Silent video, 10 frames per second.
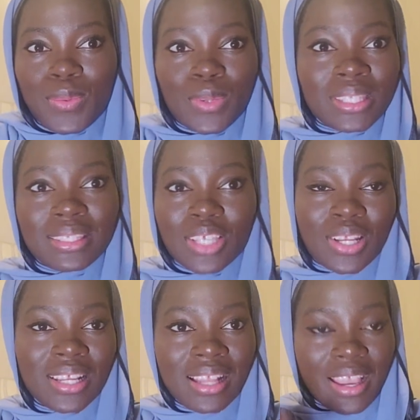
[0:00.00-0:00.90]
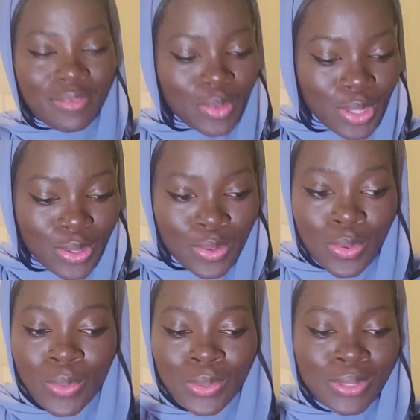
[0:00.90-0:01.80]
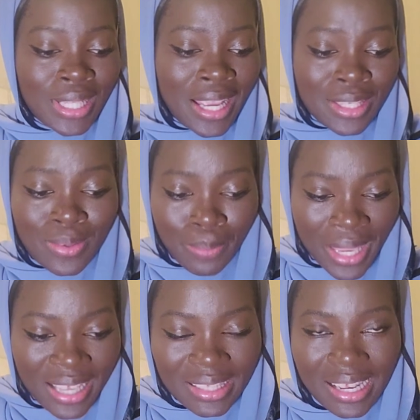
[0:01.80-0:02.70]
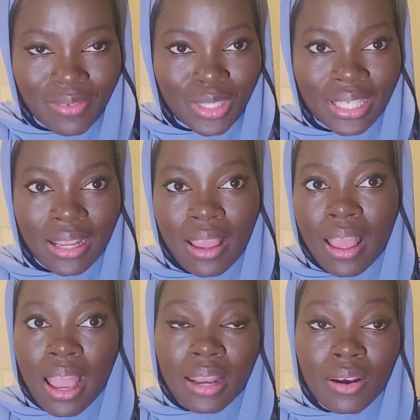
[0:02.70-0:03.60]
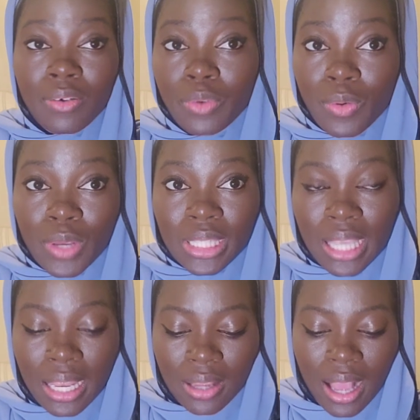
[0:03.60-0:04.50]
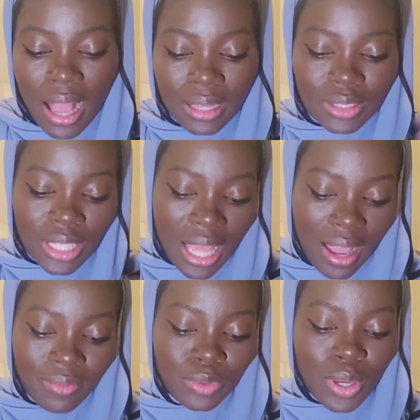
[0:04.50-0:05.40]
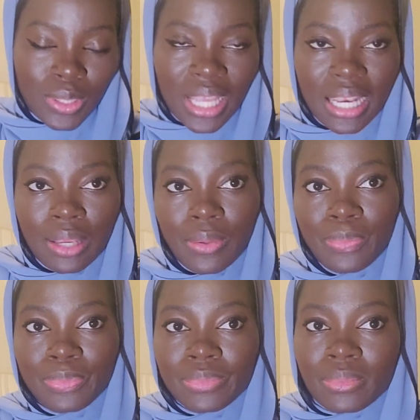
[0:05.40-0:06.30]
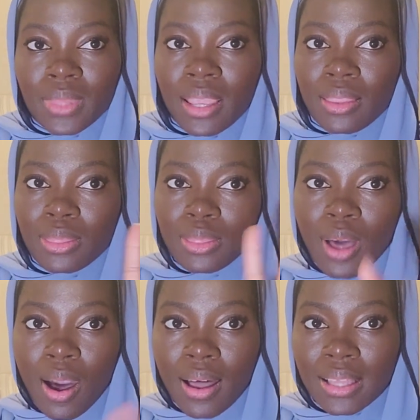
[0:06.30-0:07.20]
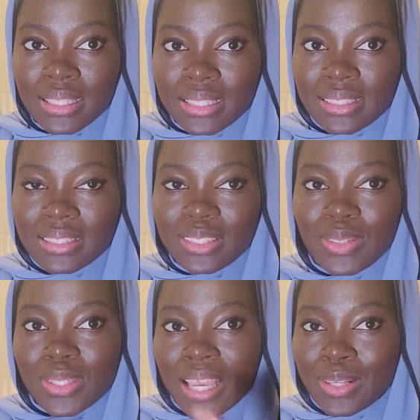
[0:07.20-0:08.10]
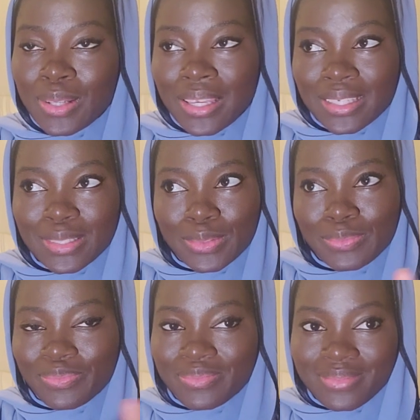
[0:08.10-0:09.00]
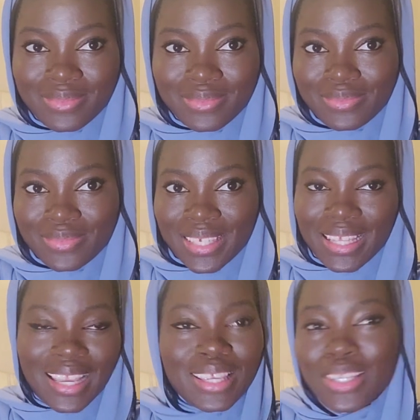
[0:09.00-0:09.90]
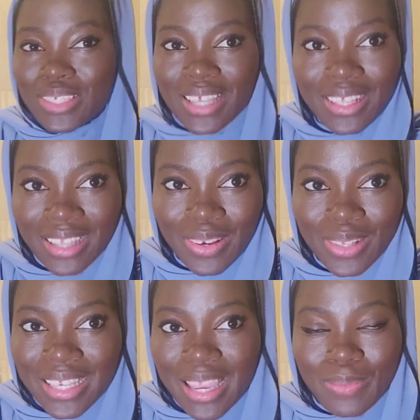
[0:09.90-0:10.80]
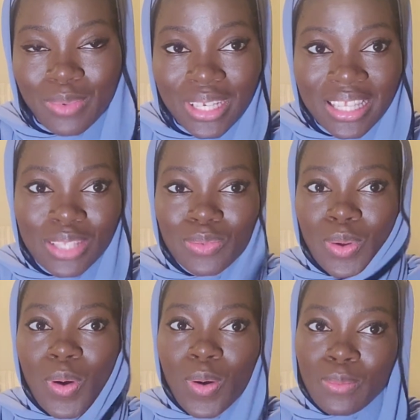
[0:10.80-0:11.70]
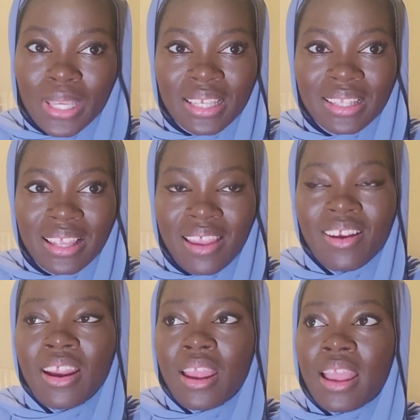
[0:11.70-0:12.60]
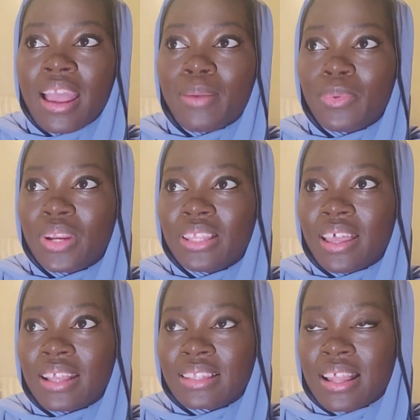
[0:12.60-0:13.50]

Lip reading: what's Jannah like for you? Who would you like to meet and everything? And I've always kind of actually have those kind of thoughts, those kind of like, inshallah, like, I pray that we all make it there. I pray that